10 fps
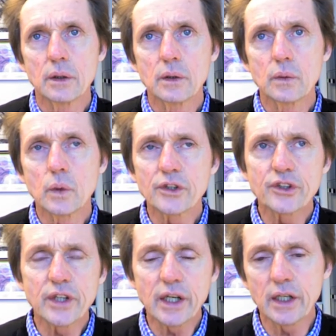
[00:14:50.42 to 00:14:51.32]
what
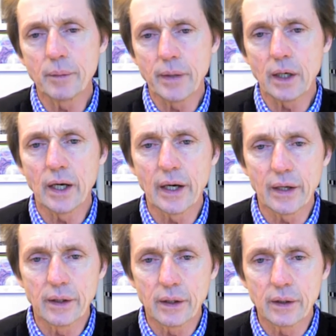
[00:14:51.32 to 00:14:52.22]
Standing Bear
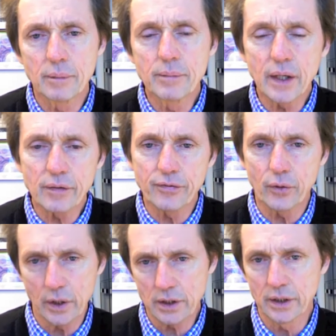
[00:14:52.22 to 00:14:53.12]
had
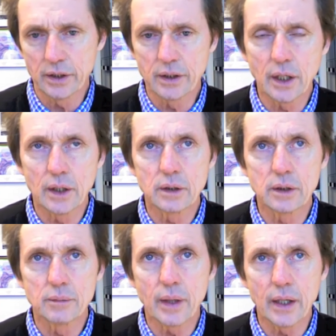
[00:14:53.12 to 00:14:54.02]
metaphorically done,
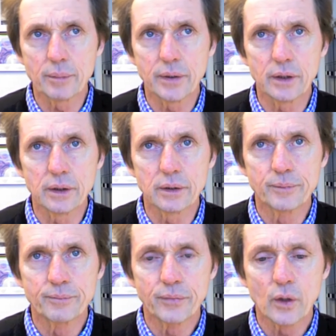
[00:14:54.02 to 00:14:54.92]
in my opinion,
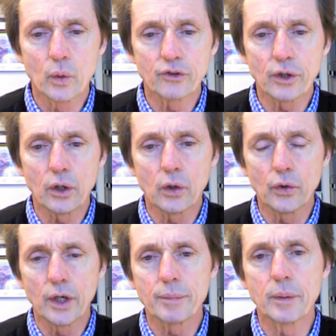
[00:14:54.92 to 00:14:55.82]
was to
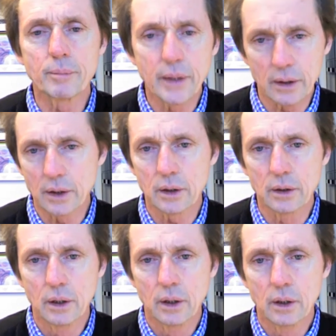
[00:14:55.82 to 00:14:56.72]
hold up a mirror
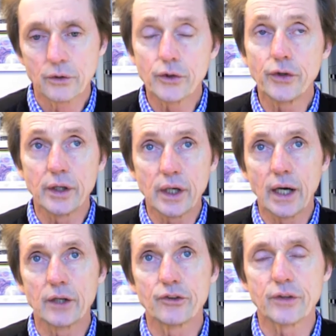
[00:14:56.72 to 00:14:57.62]
to the
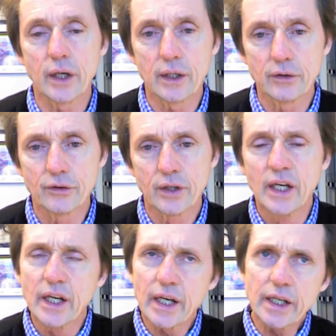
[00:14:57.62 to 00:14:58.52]
United States.
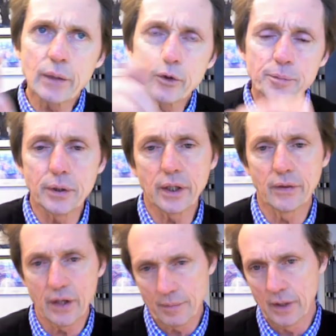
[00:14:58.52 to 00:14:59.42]
And he was
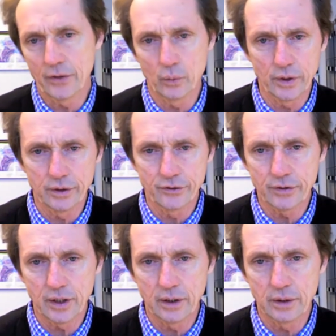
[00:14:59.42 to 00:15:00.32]
putting them on the witness
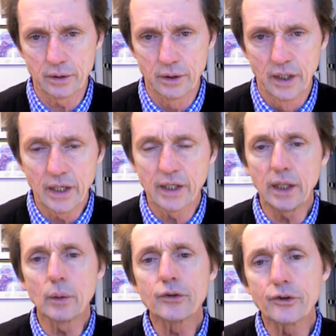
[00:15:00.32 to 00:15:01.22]
stand. And
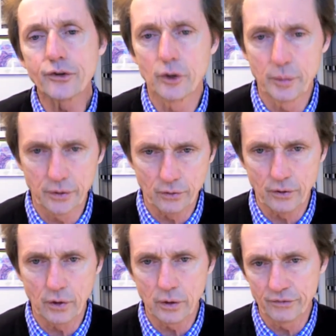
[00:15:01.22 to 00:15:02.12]
he was assuming the
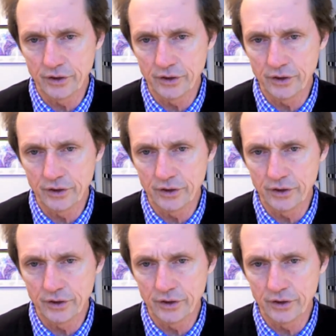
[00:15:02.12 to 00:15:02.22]
role of